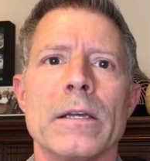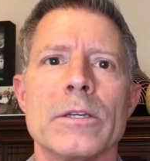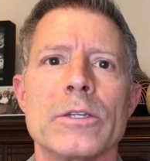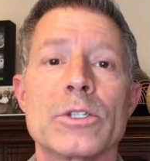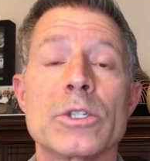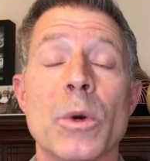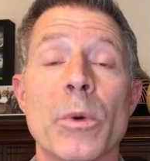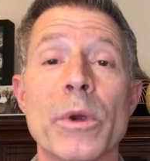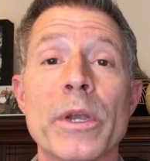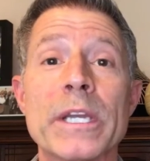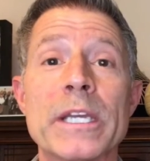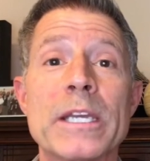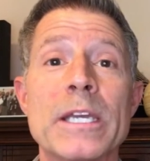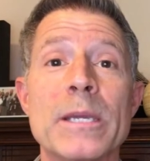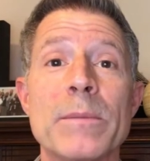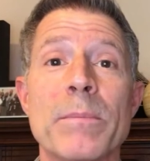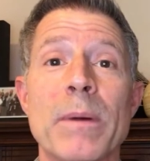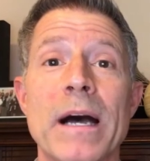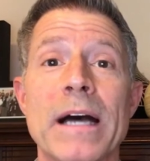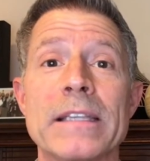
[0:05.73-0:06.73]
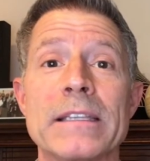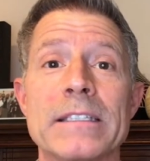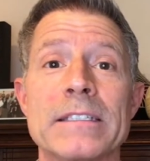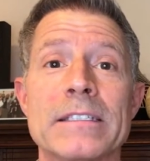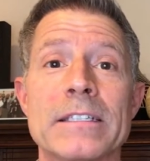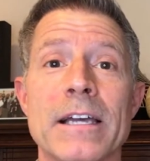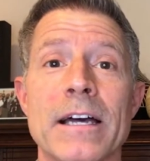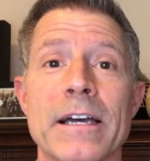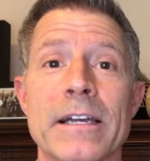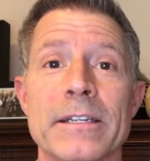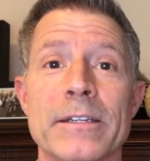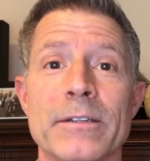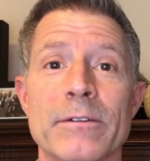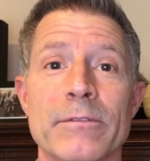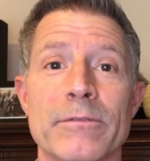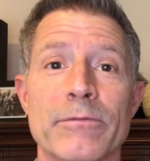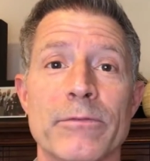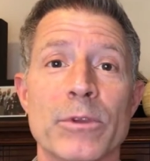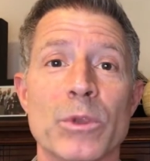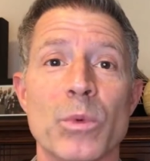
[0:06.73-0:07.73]
So we're going to keep on this
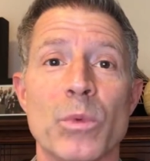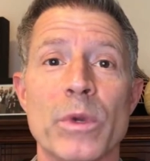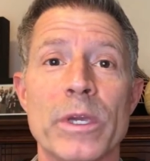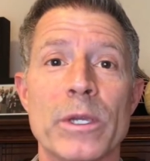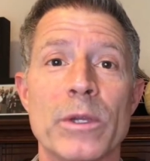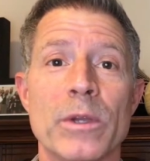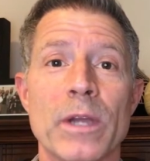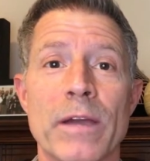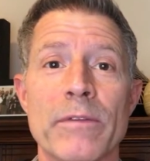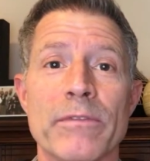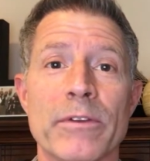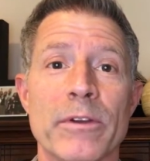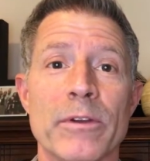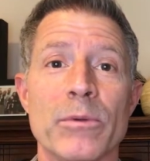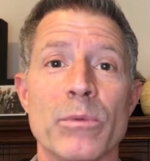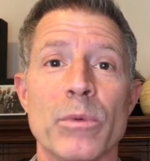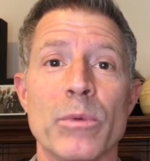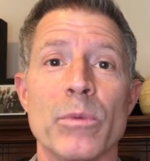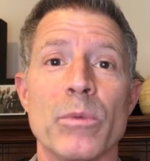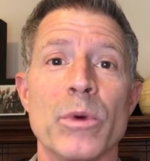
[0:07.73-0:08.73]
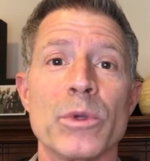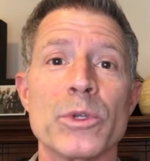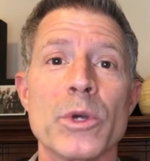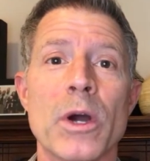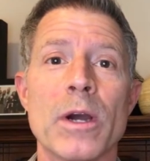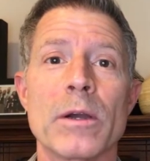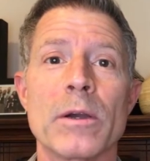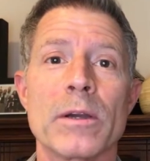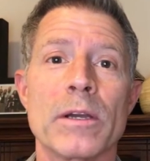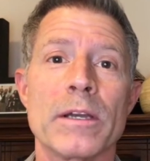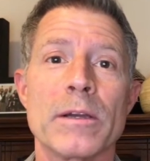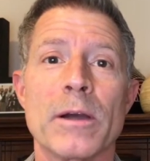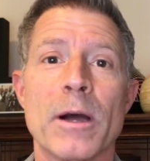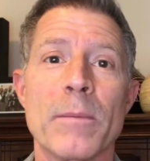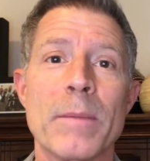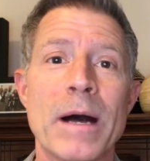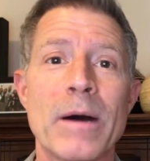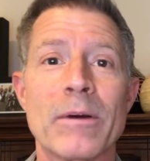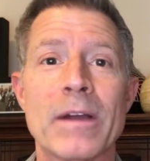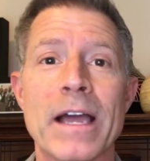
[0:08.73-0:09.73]
for the week. I figured we'll talk
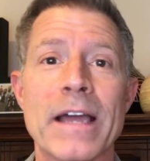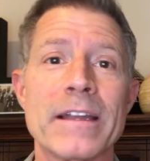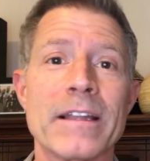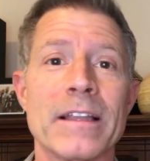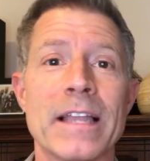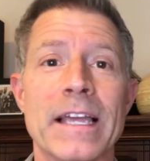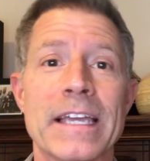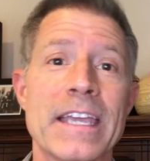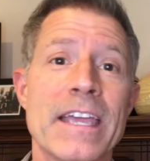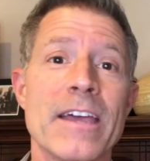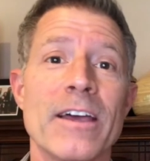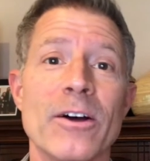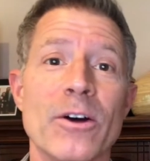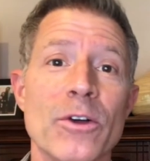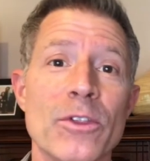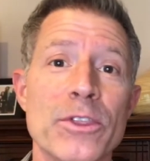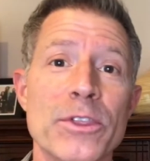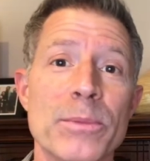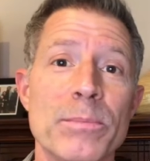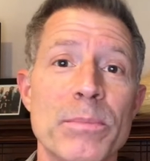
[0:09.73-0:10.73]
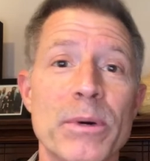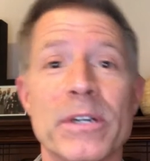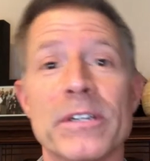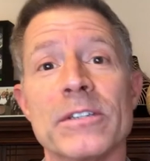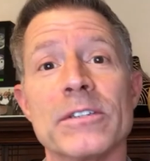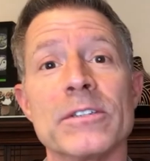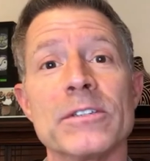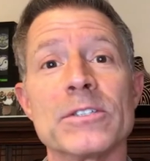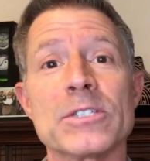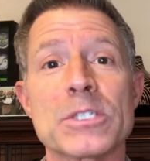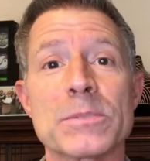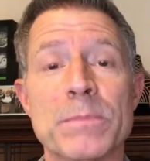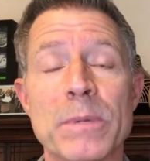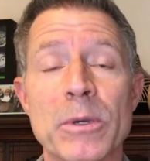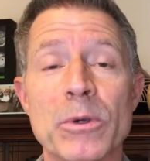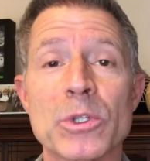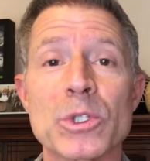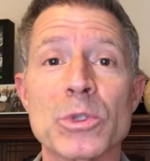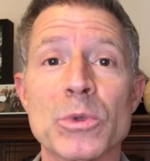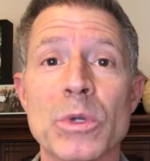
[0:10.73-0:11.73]
about kind of like health, but
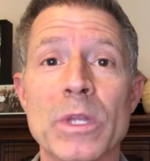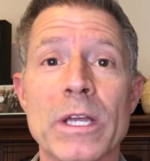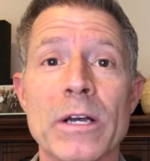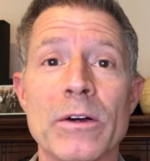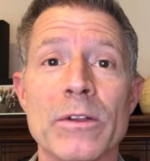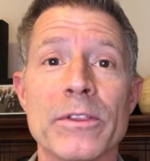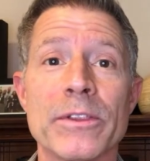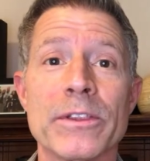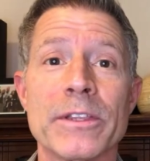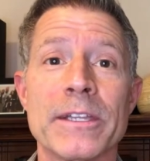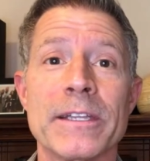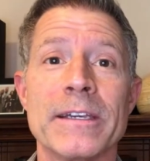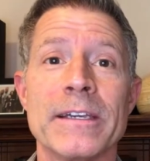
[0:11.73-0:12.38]
spiritual health.